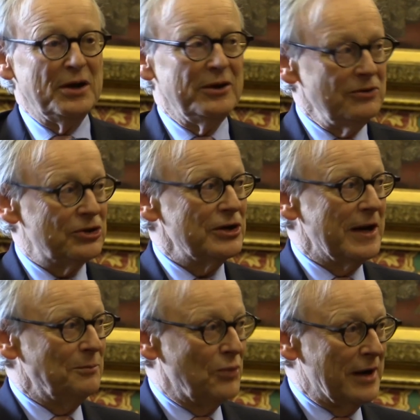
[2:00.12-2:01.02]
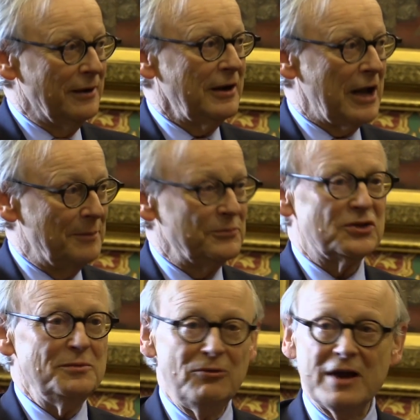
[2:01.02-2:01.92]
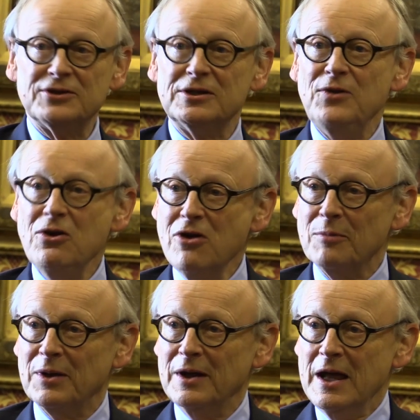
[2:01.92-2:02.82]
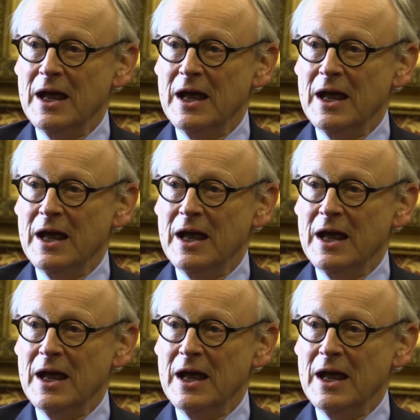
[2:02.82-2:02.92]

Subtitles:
pollution in Britain comes from the rest of Europe.